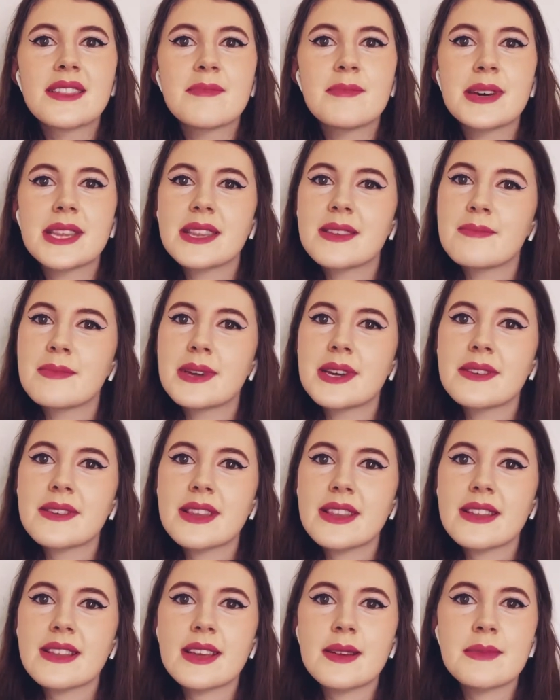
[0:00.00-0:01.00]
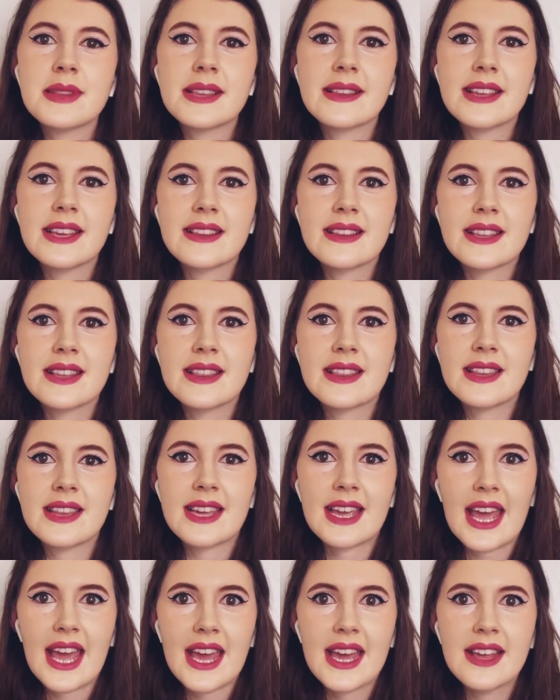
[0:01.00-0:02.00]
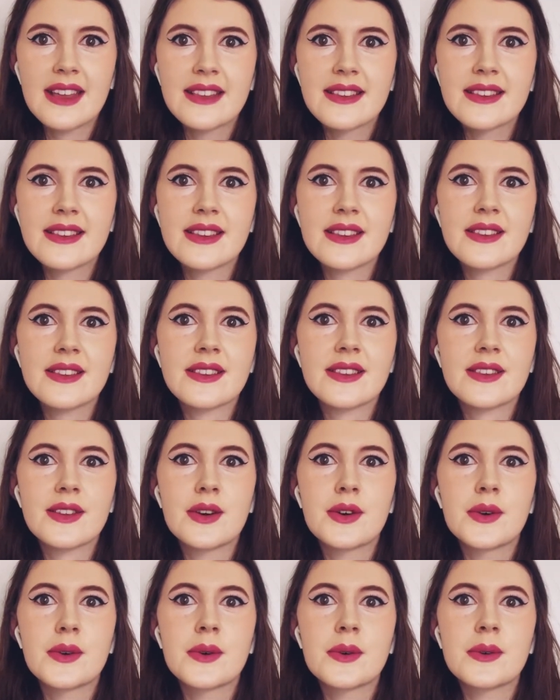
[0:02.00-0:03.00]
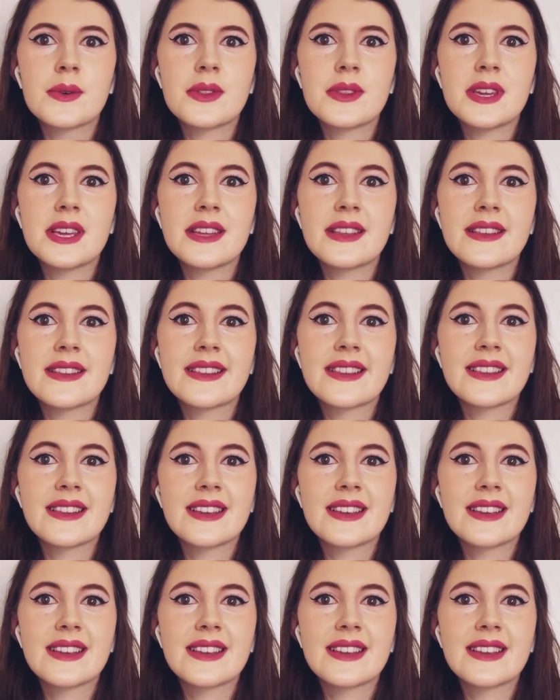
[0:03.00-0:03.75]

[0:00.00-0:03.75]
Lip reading: But most of the time this isn't the case. So these